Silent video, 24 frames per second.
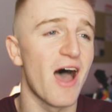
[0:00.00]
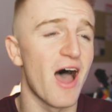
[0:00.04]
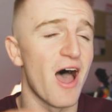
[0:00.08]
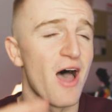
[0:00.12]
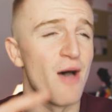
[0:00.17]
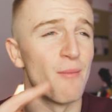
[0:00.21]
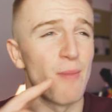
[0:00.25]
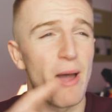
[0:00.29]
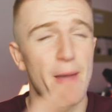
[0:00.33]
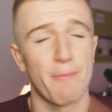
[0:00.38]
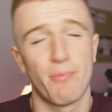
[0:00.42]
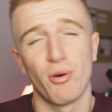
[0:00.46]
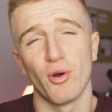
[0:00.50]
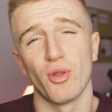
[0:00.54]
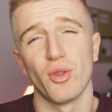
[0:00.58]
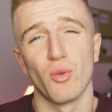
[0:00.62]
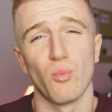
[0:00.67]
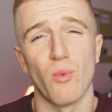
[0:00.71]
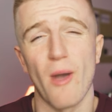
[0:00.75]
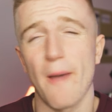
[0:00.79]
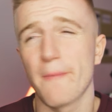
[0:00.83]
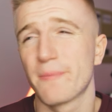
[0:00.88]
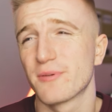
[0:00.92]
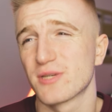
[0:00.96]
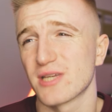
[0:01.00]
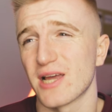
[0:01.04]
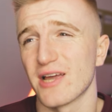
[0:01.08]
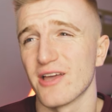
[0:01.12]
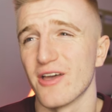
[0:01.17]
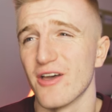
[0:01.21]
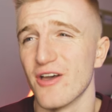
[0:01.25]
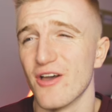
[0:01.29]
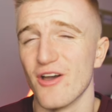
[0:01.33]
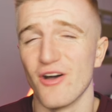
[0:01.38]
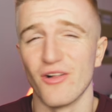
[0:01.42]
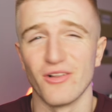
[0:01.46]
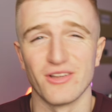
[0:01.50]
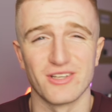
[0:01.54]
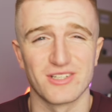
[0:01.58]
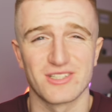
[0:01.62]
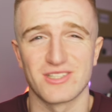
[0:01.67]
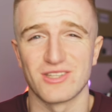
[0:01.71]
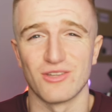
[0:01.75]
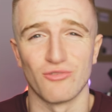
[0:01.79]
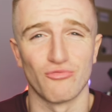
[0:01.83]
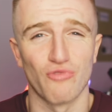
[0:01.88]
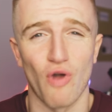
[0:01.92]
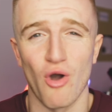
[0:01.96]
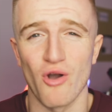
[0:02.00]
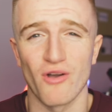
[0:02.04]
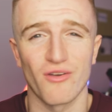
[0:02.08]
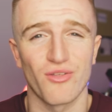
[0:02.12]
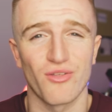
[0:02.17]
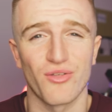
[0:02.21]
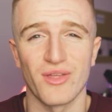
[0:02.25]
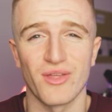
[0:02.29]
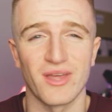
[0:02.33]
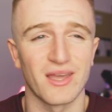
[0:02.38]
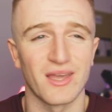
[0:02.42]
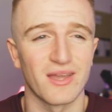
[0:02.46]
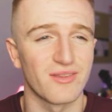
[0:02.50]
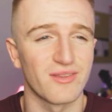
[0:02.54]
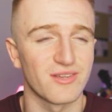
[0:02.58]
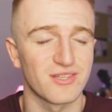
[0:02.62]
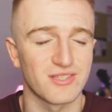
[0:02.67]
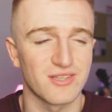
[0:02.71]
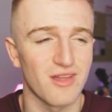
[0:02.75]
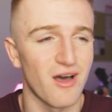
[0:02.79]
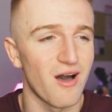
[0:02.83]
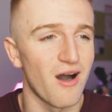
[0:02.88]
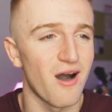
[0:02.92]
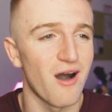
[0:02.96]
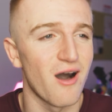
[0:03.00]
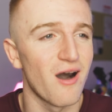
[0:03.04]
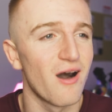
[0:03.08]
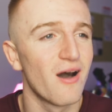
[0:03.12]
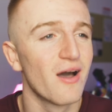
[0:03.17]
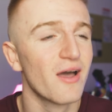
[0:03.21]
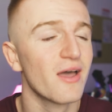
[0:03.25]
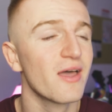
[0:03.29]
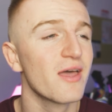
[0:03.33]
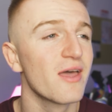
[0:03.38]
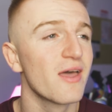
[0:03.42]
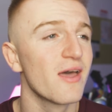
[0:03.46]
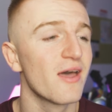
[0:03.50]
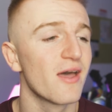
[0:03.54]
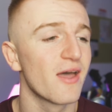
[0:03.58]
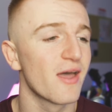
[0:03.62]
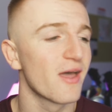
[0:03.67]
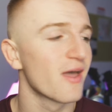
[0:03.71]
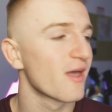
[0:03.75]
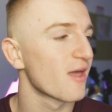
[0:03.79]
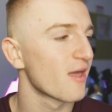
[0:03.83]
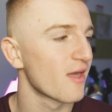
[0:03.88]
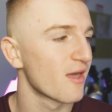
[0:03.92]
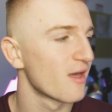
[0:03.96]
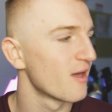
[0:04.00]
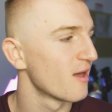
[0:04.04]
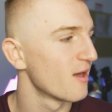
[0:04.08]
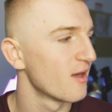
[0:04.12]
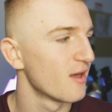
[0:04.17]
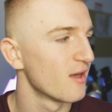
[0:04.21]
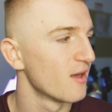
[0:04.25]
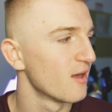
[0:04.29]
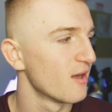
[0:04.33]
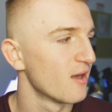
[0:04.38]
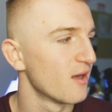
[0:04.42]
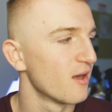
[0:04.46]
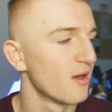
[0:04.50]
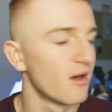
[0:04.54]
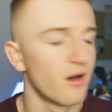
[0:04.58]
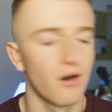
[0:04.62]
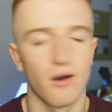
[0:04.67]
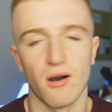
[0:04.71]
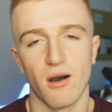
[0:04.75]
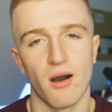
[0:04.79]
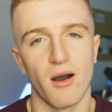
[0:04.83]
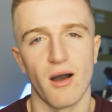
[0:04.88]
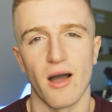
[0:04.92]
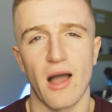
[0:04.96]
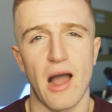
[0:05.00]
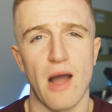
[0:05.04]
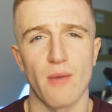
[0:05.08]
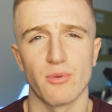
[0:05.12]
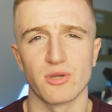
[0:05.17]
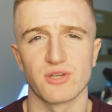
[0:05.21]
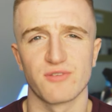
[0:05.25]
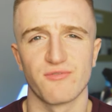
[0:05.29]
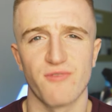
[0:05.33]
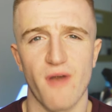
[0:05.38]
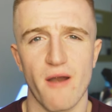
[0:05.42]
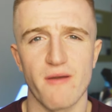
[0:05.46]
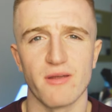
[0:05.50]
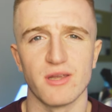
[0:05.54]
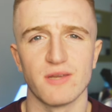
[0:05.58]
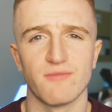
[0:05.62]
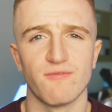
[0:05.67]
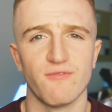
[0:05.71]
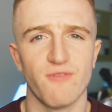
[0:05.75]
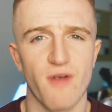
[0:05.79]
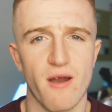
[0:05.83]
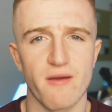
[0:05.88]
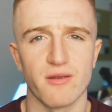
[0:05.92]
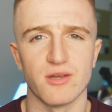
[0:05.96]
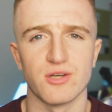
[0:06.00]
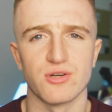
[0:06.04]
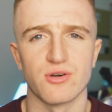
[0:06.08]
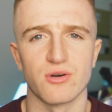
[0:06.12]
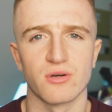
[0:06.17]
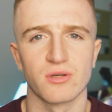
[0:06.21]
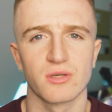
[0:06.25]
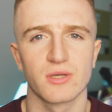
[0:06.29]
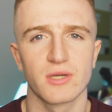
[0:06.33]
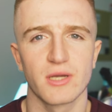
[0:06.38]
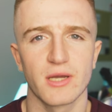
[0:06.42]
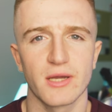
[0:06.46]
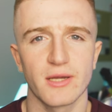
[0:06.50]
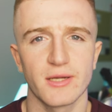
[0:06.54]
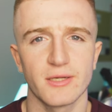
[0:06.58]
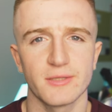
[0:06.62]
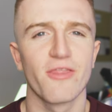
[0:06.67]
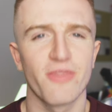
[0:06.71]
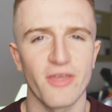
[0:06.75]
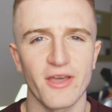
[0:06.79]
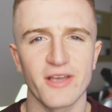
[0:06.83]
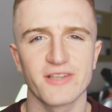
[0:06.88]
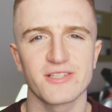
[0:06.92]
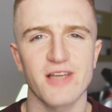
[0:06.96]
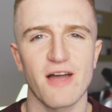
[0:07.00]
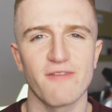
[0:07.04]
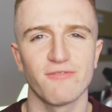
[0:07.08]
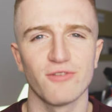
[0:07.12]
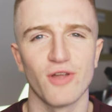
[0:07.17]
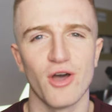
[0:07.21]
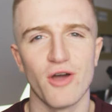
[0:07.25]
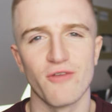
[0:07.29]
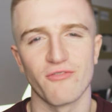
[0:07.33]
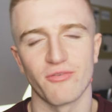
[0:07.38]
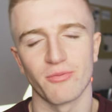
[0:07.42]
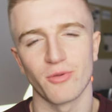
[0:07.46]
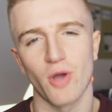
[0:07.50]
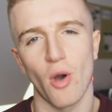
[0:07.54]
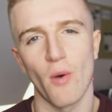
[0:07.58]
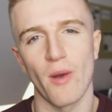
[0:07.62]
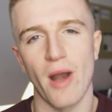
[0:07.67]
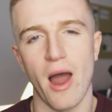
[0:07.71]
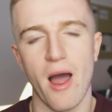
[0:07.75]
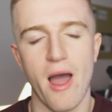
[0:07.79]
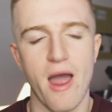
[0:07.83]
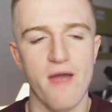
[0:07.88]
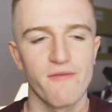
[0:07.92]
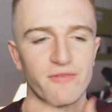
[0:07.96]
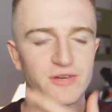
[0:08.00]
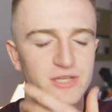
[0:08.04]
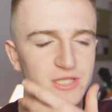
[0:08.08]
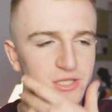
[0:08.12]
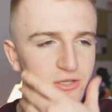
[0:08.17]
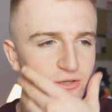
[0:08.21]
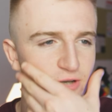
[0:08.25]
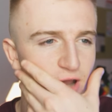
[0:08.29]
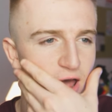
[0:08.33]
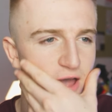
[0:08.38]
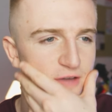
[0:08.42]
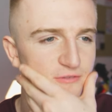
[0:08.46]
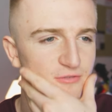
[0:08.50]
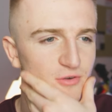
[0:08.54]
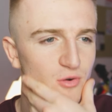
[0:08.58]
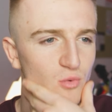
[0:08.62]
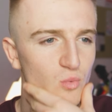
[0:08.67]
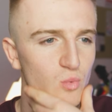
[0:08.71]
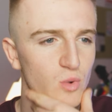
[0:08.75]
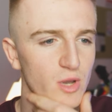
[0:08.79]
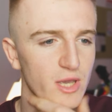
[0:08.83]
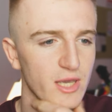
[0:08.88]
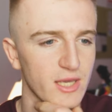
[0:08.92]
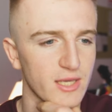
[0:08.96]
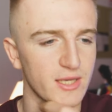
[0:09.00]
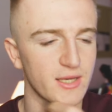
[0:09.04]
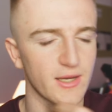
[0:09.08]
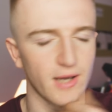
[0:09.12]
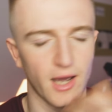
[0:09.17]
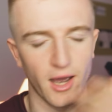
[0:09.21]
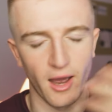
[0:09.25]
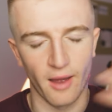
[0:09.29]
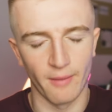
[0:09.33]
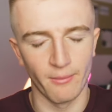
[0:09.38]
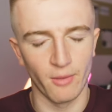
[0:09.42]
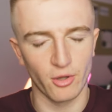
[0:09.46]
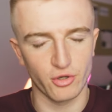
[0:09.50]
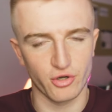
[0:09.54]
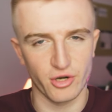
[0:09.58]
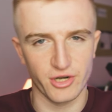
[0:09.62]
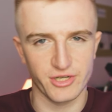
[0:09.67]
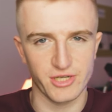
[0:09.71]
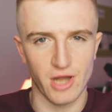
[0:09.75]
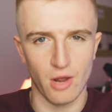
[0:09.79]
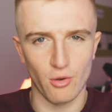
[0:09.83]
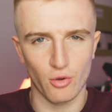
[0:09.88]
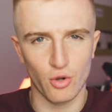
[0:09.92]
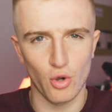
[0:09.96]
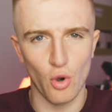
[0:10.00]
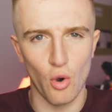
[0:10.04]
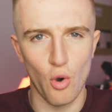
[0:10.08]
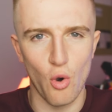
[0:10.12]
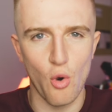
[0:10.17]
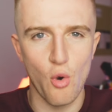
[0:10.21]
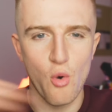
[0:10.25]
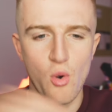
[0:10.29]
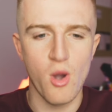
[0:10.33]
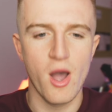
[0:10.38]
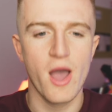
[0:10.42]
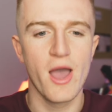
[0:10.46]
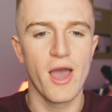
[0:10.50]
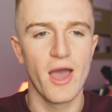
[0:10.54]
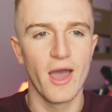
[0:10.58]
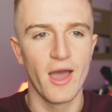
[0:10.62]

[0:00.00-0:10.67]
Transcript: Um, I put the website URL as the wrong thing at the start. Oh, I was very, very drunk. Things I've learned from going out every single night for a week. I'm not trying to sound cool.